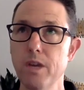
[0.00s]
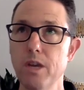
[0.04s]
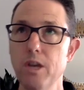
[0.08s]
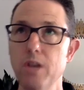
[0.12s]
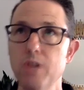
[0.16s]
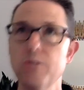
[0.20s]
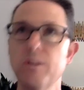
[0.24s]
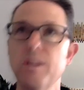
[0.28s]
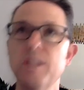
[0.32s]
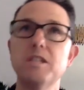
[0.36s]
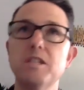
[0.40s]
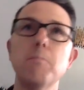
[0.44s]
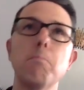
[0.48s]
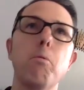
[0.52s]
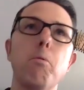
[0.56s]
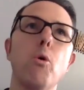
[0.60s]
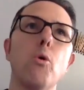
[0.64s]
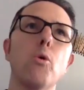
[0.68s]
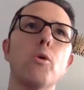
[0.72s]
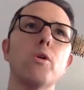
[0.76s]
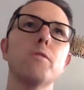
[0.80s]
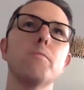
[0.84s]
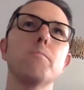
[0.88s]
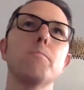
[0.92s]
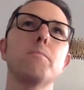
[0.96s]
So that's
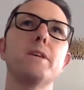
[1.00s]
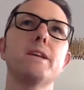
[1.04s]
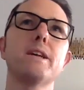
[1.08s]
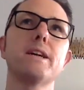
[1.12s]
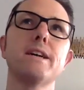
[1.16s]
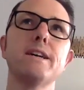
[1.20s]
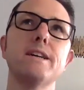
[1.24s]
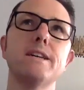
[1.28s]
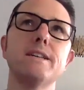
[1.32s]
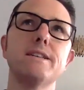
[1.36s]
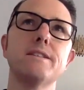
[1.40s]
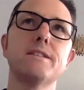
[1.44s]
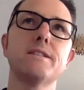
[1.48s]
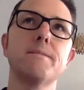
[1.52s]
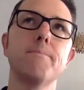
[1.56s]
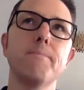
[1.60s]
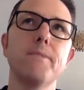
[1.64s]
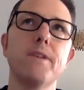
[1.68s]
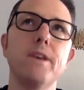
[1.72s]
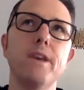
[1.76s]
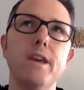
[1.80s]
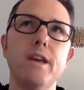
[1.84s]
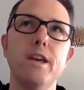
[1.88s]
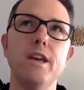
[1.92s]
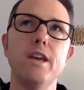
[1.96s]
important because
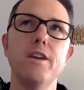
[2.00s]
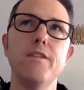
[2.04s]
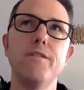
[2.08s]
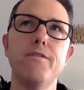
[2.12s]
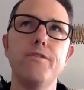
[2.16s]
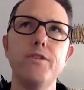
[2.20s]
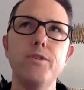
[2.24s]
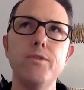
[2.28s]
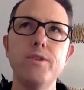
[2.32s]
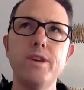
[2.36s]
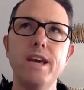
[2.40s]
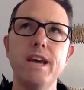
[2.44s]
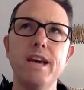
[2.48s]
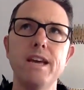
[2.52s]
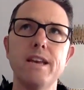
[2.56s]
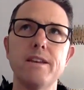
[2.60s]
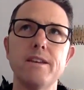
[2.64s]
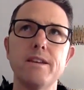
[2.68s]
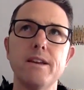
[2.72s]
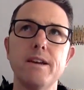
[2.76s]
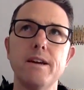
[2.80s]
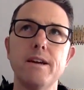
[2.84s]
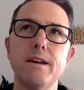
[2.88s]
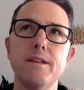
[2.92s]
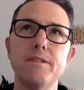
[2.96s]
if you get
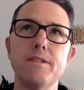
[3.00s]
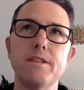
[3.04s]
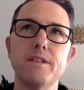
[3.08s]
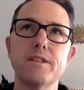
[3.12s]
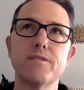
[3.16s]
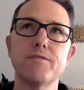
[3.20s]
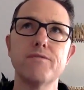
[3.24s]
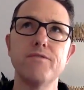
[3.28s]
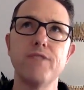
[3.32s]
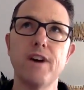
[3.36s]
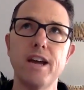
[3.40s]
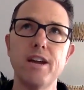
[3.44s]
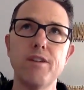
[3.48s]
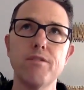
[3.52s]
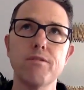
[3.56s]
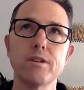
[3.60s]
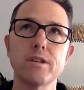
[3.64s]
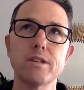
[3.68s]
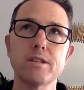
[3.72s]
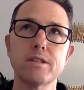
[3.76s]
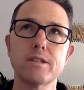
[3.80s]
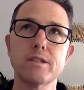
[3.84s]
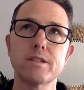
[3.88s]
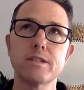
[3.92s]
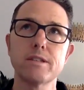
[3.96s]
this
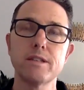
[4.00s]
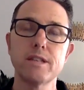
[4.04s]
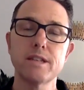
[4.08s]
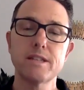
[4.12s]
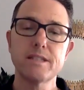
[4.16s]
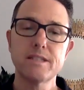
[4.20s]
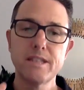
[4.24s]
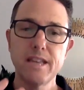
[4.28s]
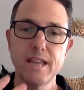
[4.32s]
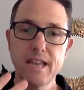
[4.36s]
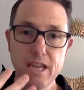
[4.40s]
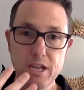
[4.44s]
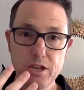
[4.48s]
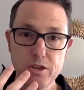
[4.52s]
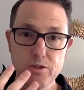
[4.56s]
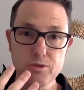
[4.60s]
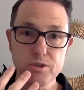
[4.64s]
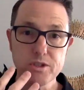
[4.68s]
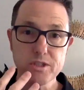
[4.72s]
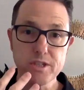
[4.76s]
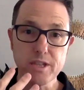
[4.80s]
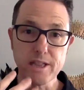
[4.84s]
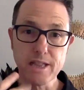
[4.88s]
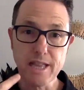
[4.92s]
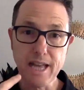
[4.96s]
virus, let's say in your
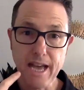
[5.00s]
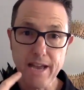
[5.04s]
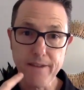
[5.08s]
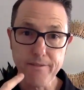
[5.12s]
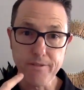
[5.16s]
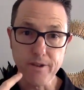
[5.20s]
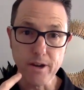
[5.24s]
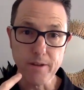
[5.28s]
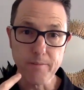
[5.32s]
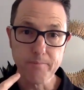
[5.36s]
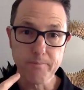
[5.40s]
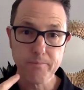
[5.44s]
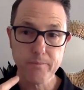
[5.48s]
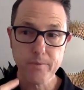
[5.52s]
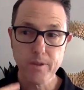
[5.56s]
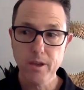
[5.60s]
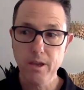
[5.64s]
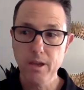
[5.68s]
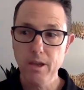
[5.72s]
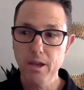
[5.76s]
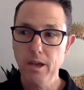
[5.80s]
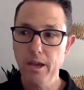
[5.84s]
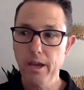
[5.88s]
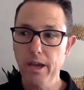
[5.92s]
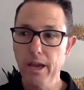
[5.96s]
saliva,
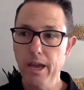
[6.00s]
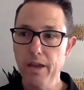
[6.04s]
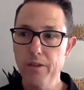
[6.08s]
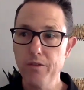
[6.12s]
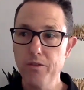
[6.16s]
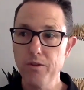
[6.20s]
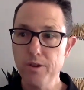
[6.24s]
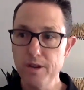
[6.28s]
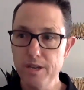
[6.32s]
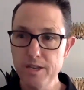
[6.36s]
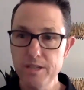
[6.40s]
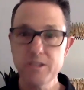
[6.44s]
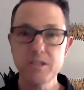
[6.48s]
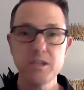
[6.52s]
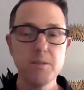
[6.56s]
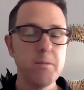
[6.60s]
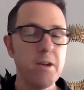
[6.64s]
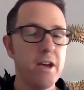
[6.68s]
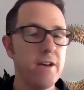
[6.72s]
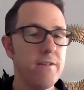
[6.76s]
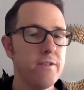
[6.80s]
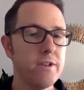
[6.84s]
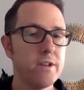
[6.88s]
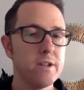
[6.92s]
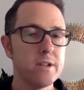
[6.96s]
and there is some
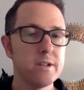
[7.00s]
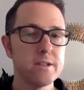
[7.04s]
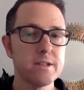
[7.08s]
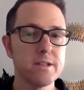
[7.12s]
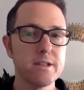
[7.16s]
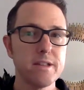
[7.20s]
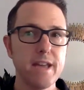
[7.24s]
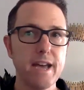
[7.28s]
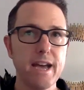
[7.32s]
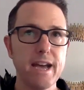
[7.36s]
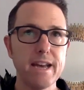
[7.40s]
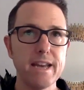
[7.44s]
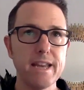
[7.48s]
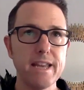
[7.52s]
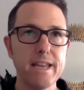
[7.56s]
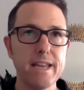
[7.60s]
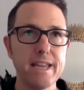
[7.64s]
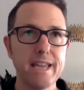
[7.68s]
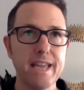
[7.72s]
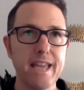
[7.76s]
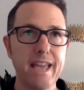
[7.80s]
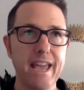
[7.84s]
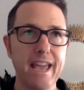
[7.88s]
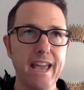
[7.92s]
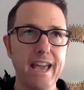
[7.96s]
evidence that
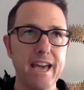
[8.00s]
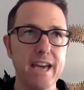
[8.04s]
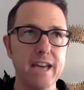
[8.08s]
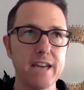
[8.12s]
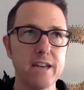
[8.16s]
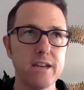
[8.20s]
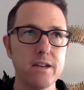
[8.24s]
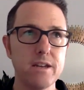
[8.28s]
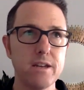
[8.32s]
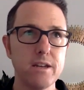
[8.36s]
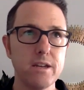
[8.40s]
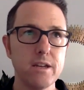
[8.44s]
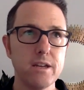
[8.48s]
it can